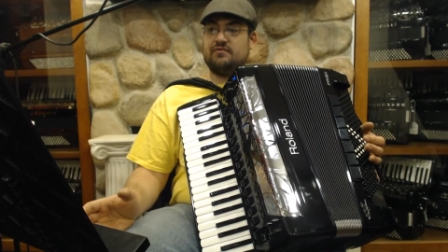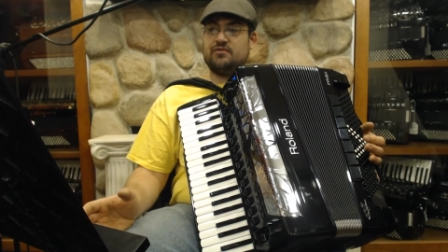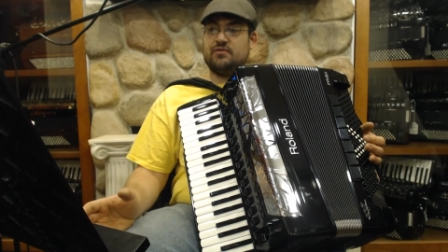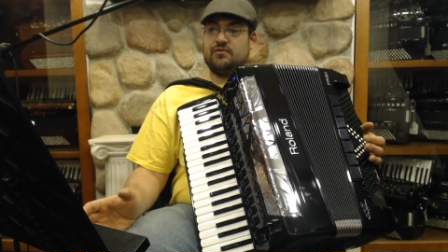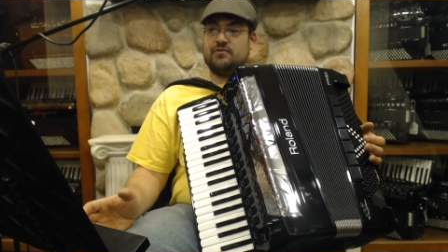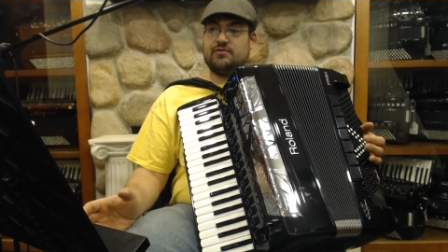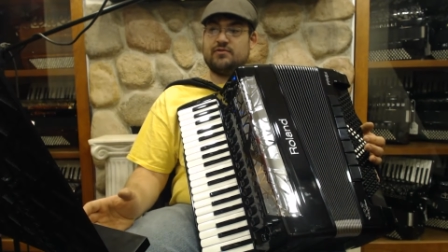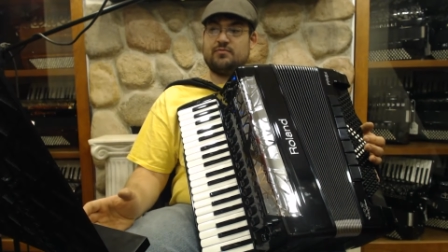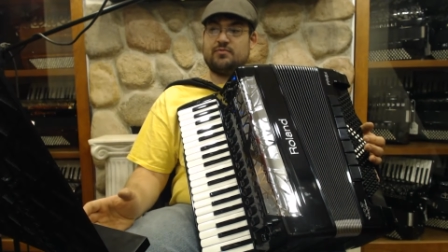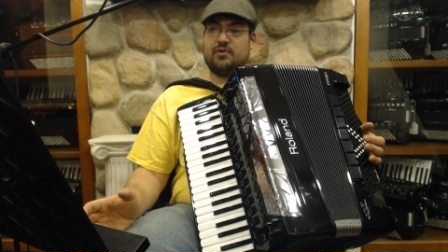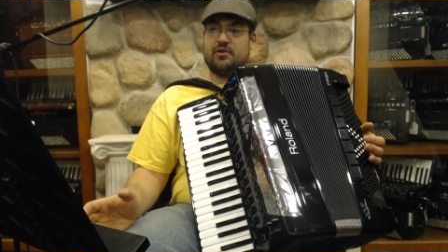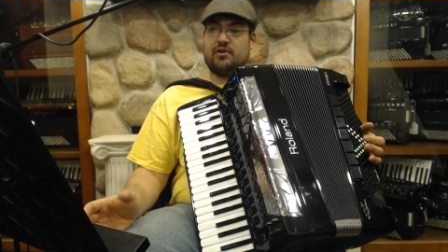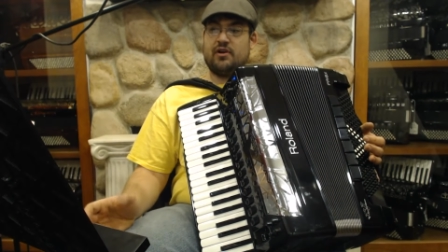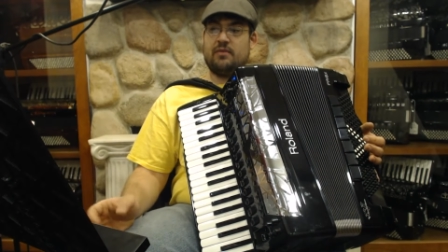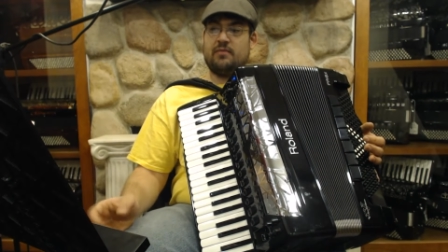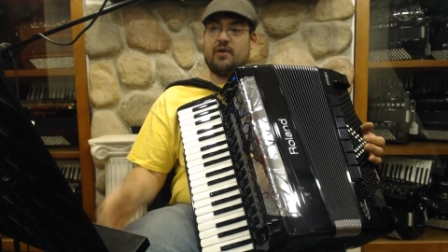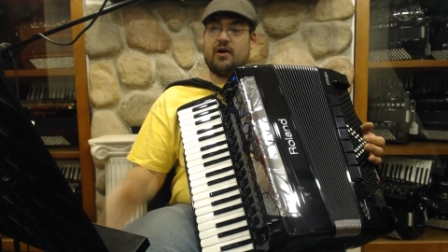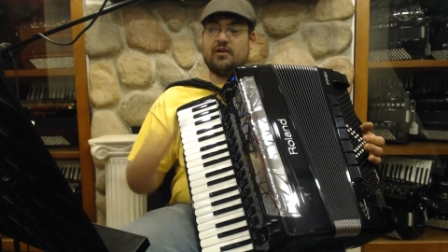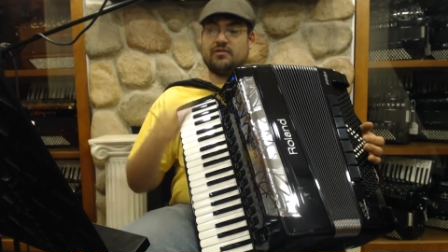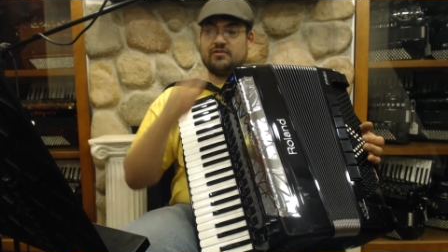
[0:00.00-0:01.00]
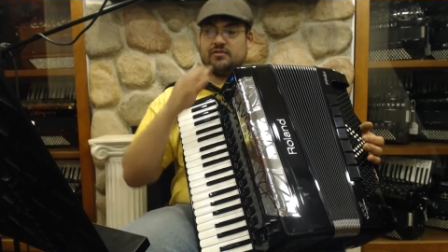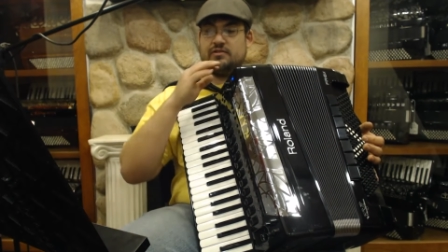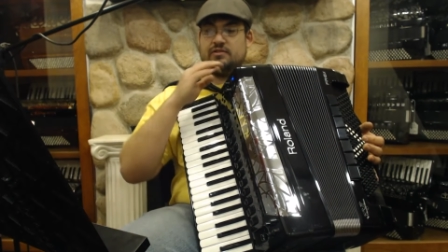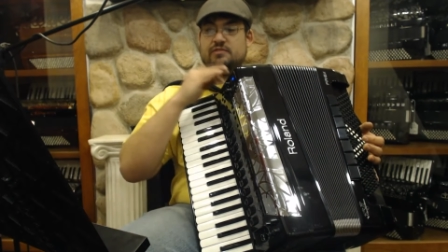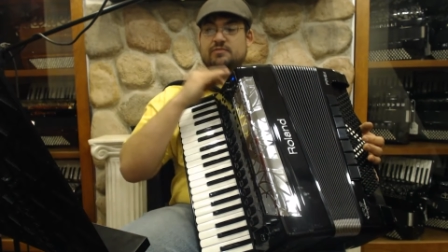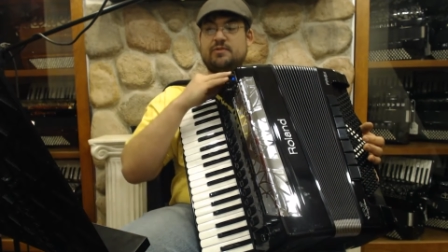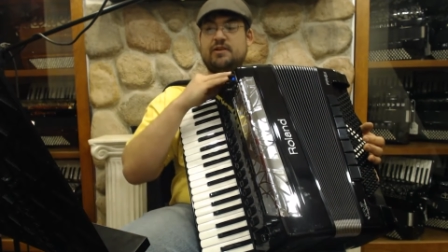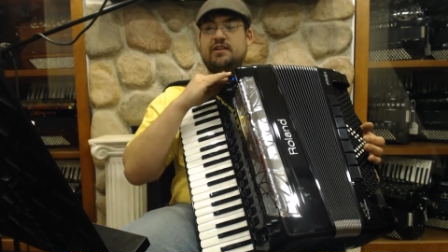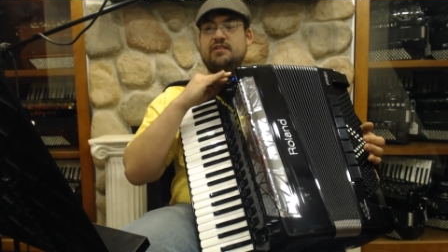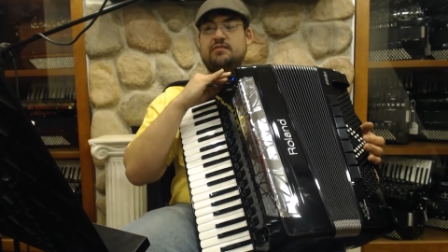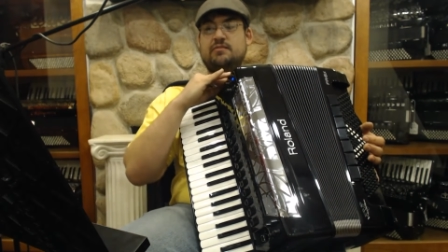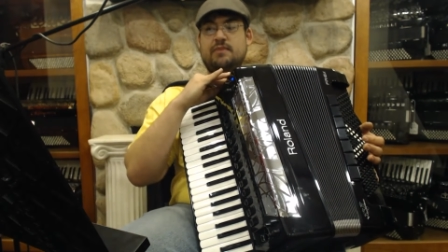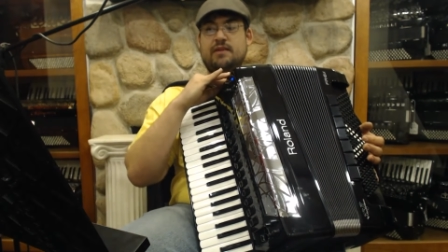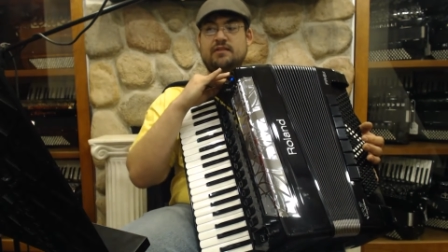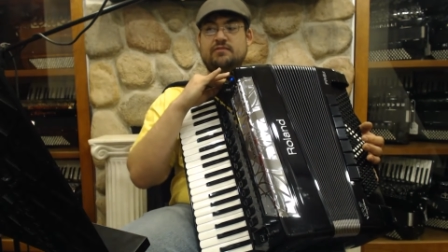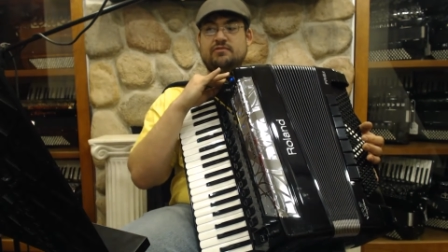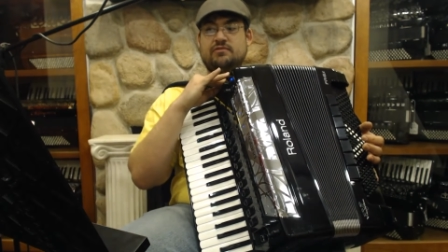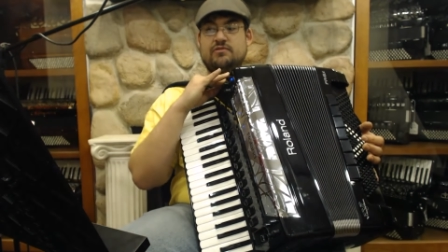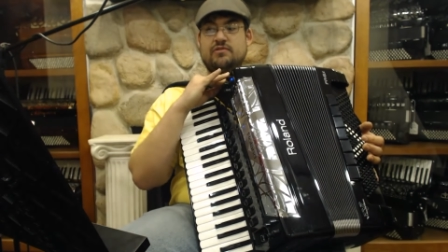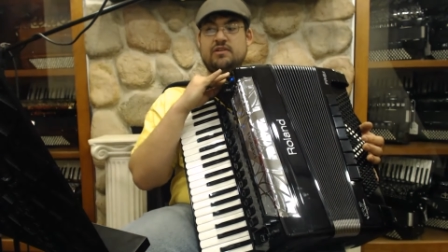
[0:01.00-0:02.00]
to a user program, also displayed on the
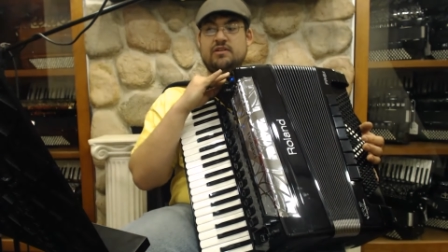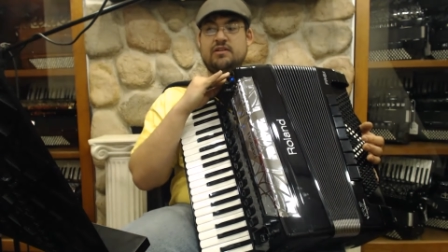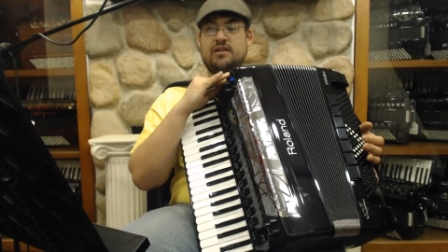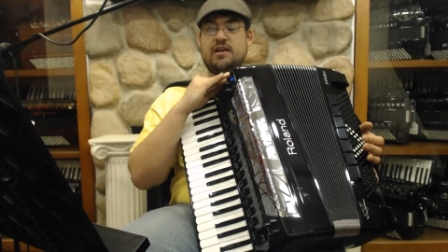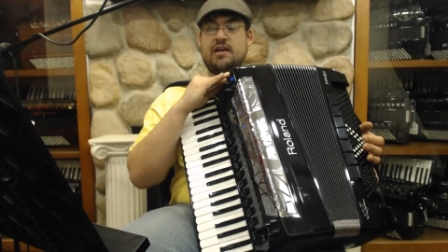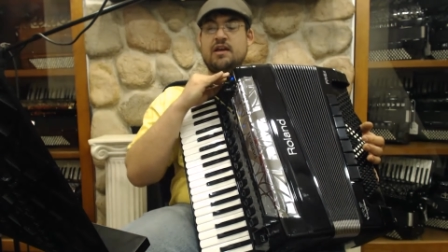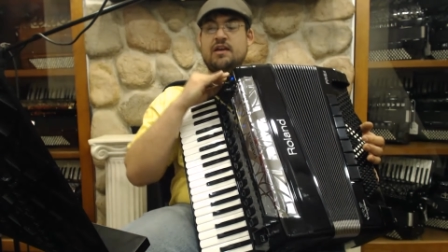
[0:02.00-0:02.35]
main screen.